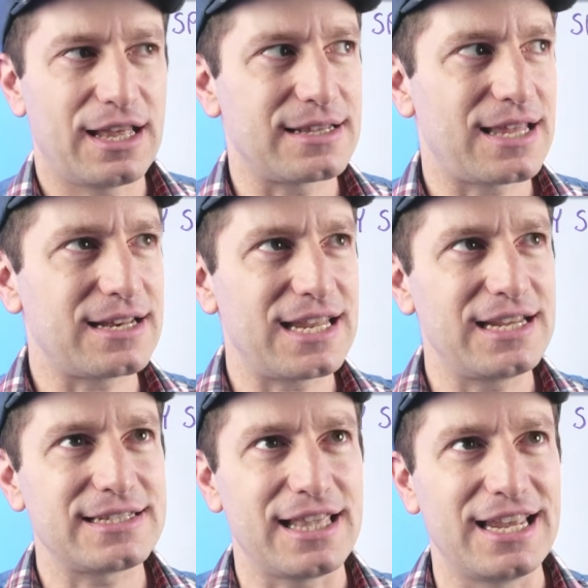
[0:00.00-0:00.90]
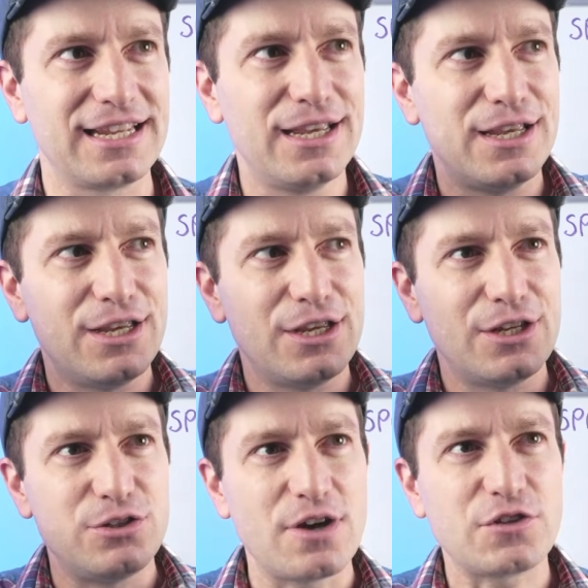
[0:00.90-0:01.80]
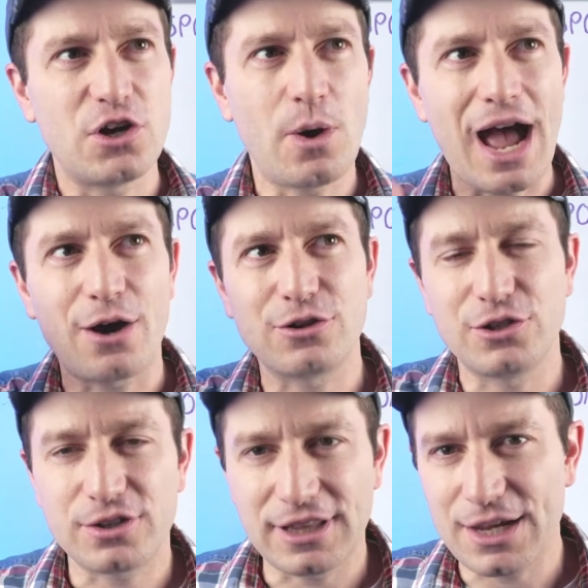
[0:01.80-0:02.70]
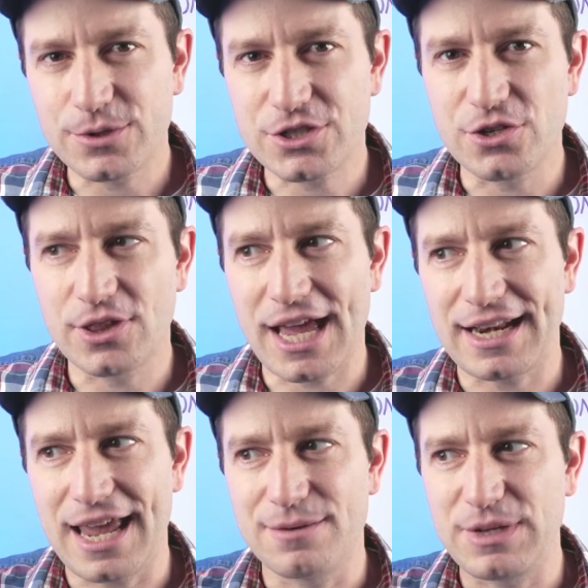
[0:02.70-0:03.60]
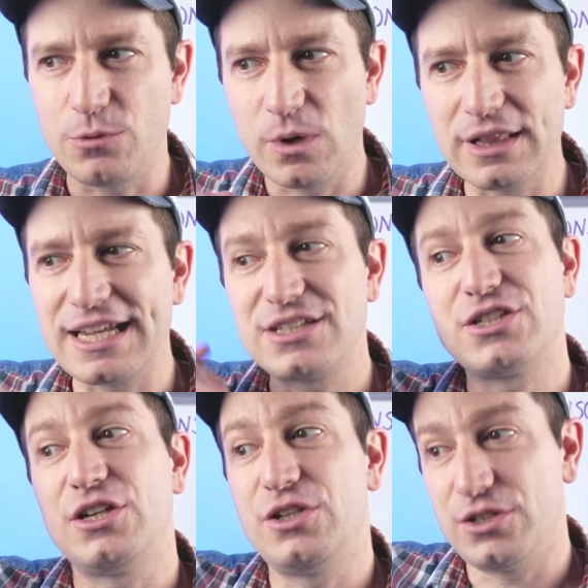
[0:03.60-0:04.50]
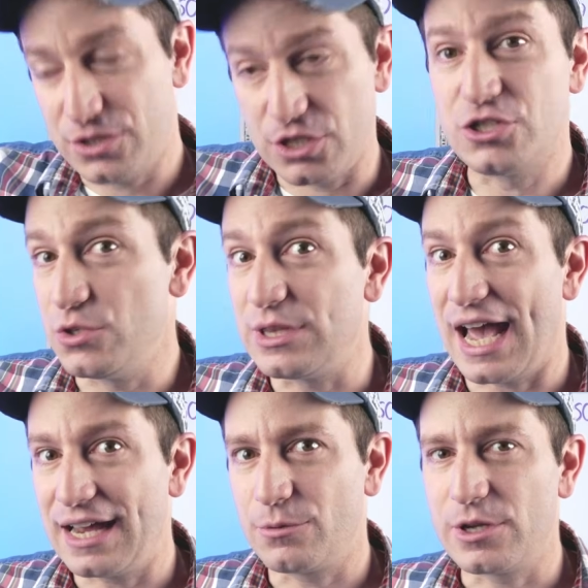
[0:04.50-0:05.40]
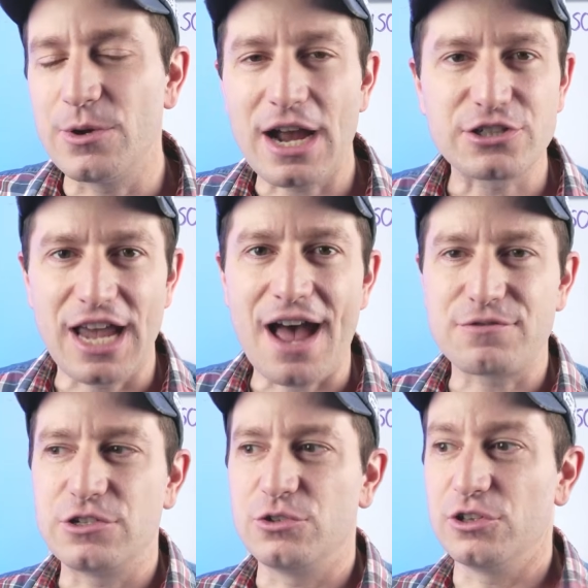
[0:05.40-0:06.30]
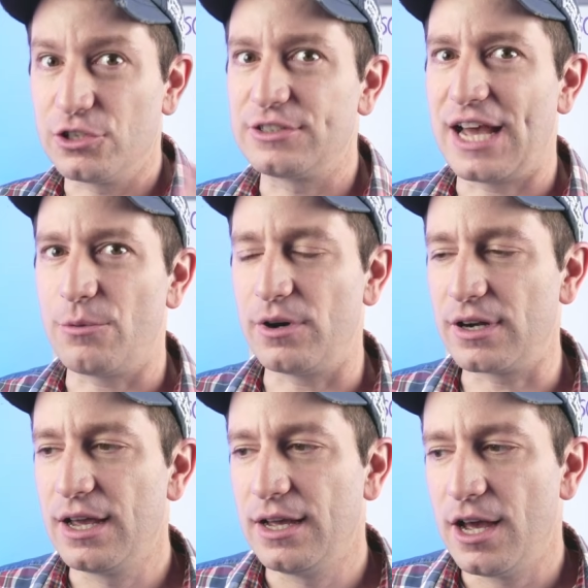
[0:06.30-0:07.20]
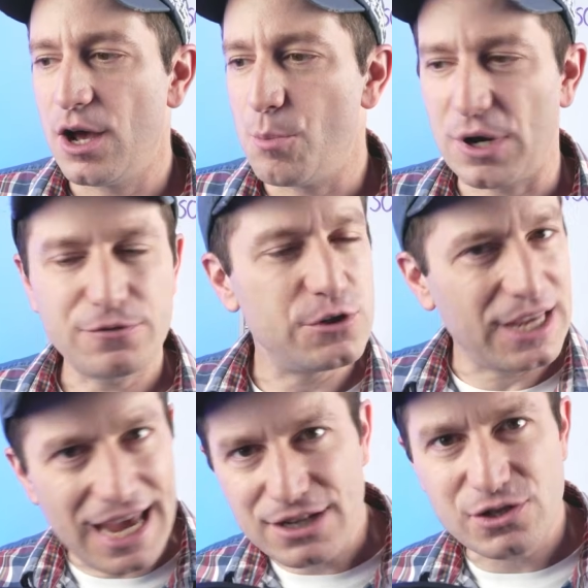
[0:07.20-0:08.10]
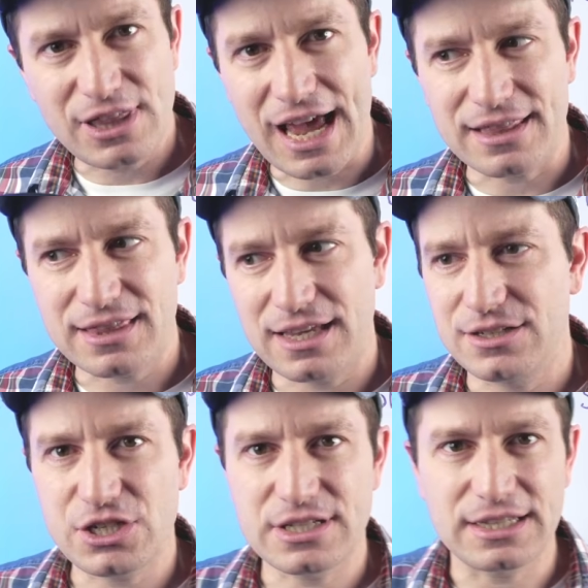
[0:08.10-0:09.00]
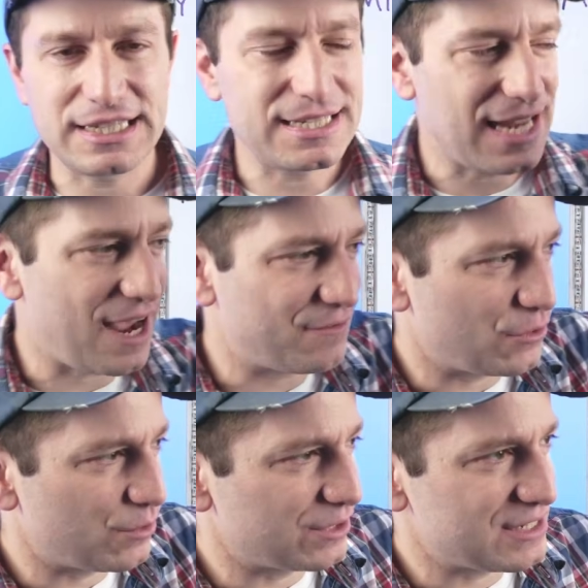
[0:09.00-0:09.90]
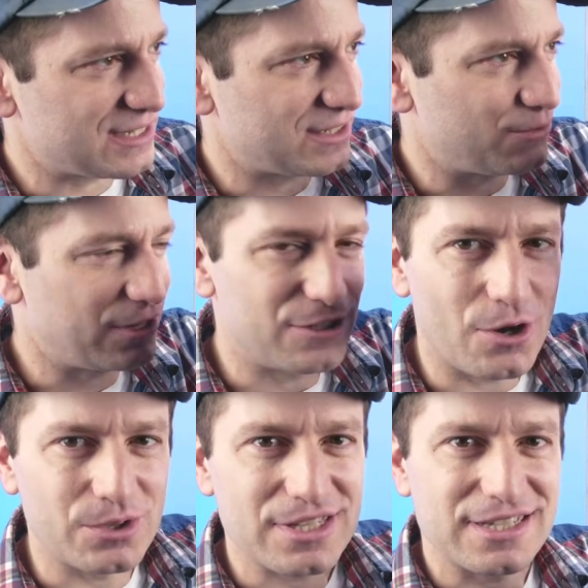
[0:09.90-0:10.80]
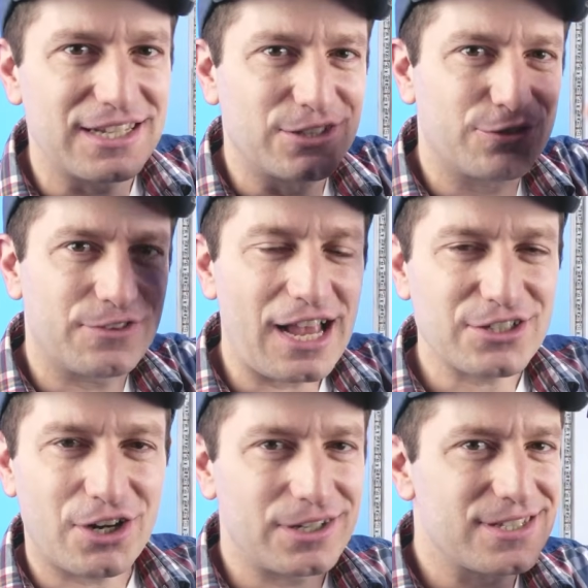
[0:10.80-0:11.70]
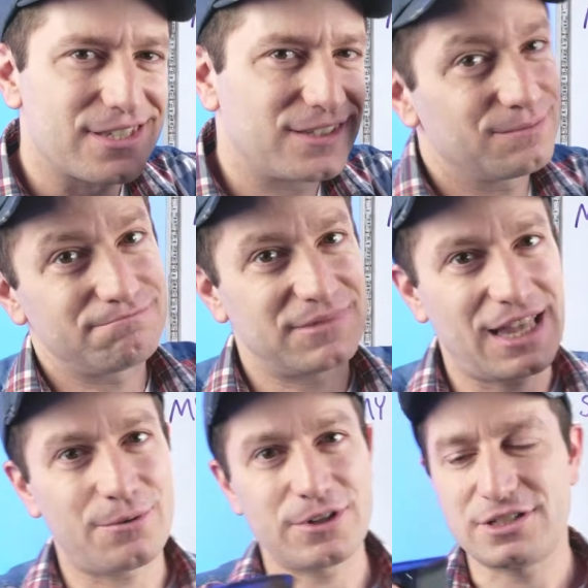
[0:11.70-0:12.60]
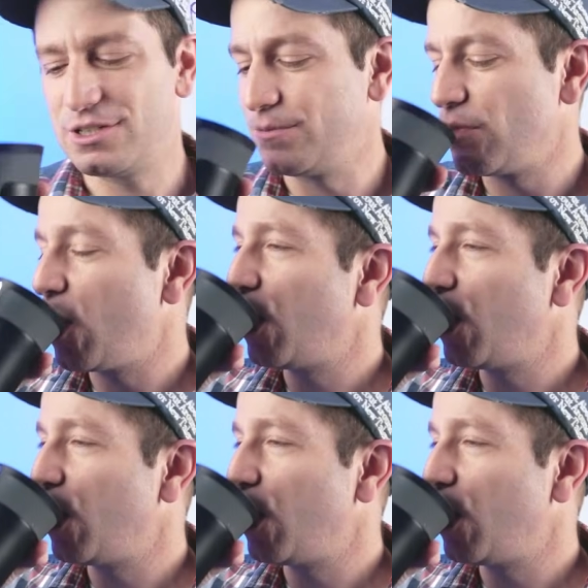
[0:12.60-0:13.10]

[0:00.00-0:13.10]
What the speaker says: That takes like, you have to know how to learn a language to do that and be willing to do that, what you actually have to do to learn that word. But if you can't do that, then just at least have the words with notes in your flashcards. That works too.